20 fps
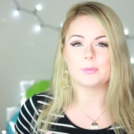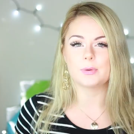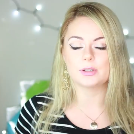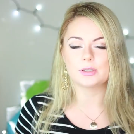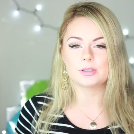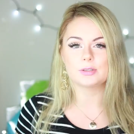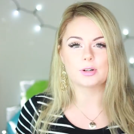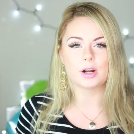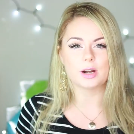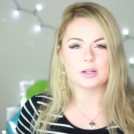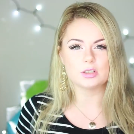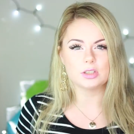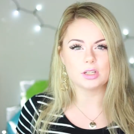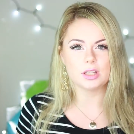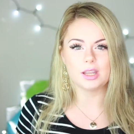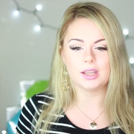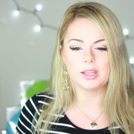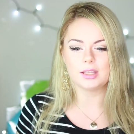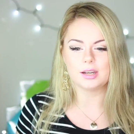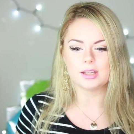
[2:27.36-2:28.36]
I was trying
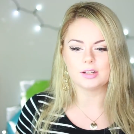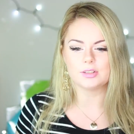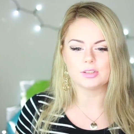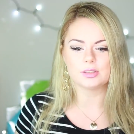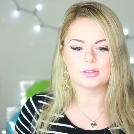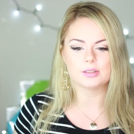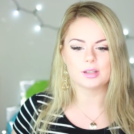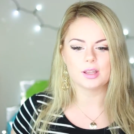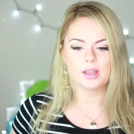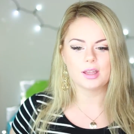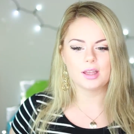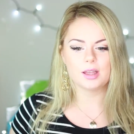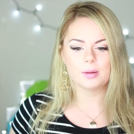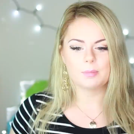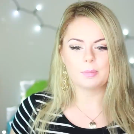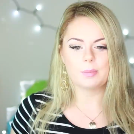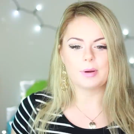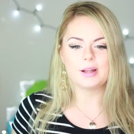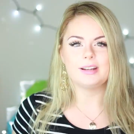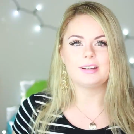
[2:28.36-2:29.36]
to eat,
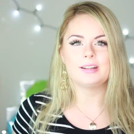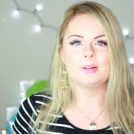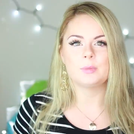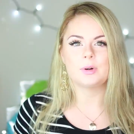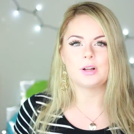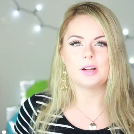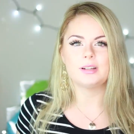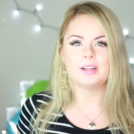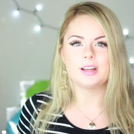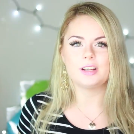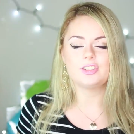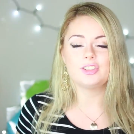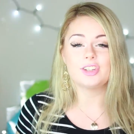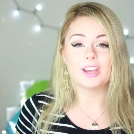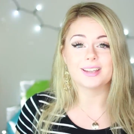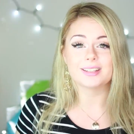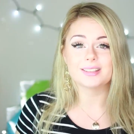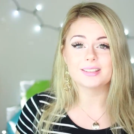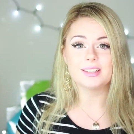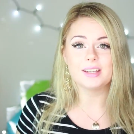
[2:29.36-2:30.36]
my body didn't want to
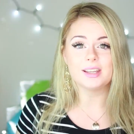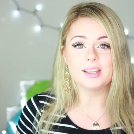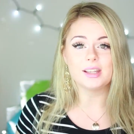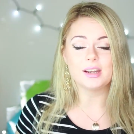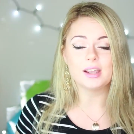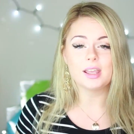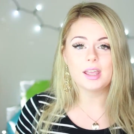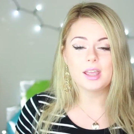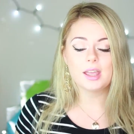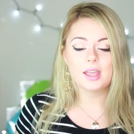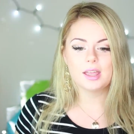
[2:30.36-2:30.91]
digest it.